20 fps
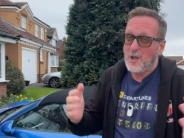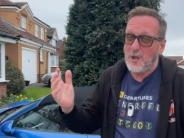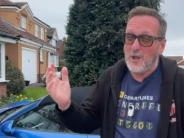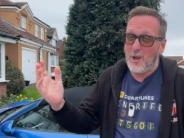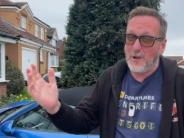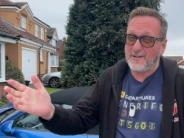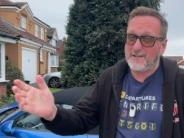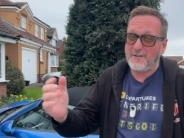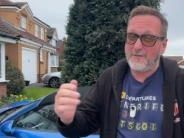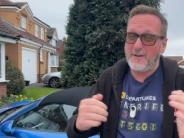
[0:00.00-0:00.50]

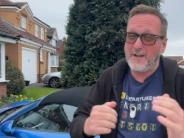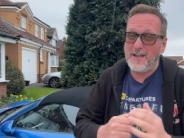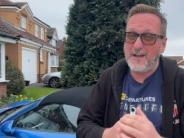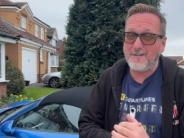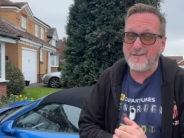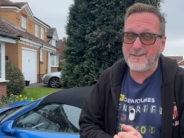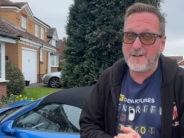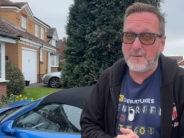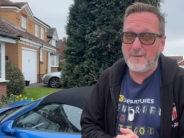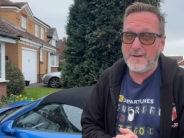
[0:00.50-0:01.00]
lots of
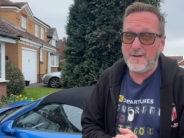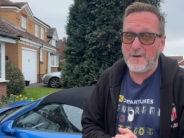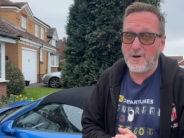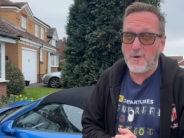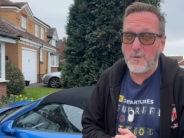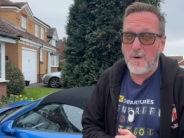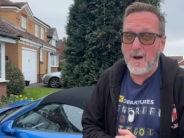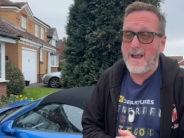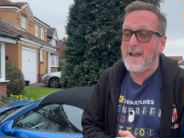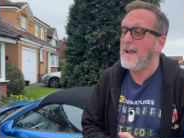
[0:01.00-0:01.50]
videos coming your
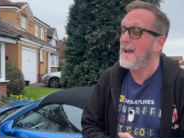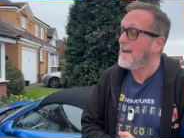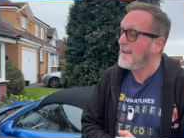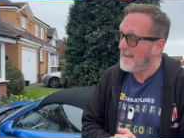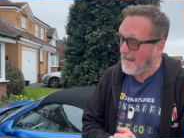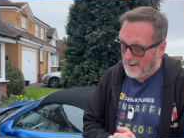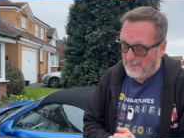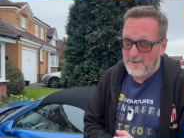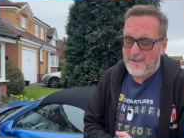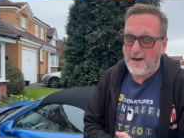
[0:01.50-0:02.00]
way
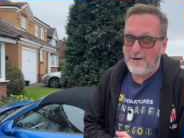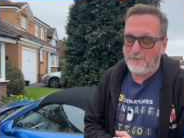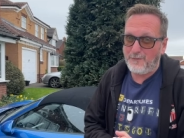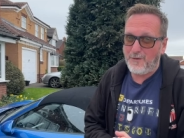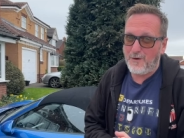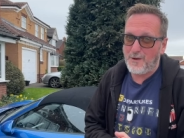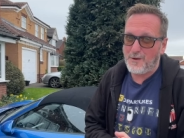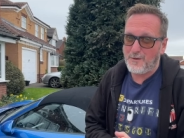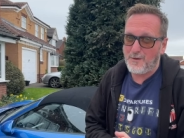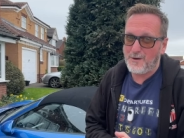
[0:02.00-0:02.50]
now without
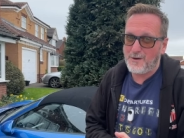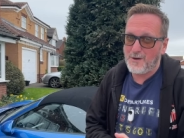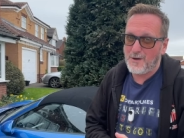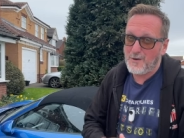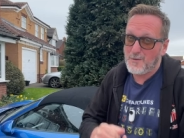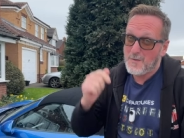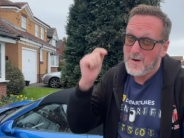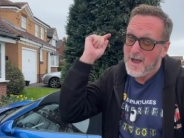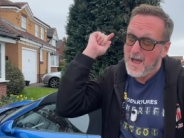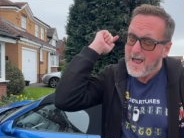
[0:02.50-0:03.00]
further
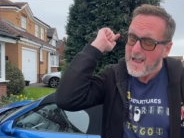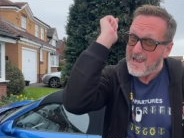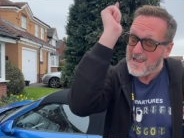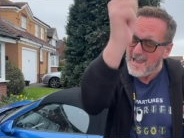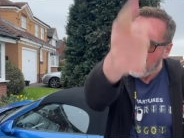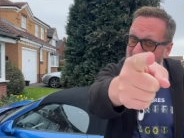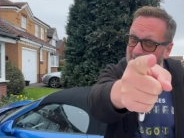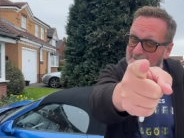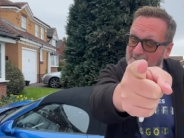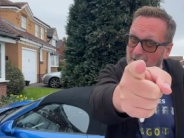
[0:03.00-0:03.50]
ado let's